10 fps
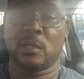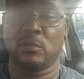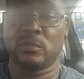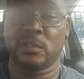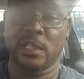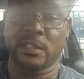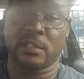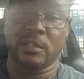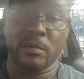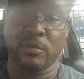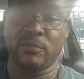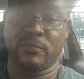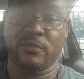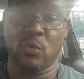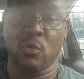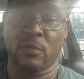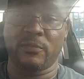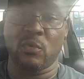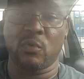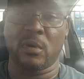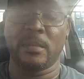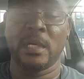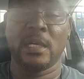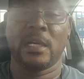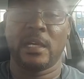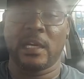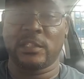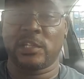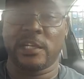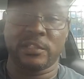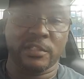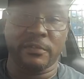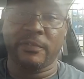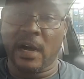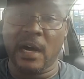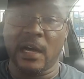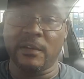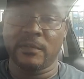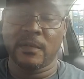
go get the W-4 form, and I change it to 5.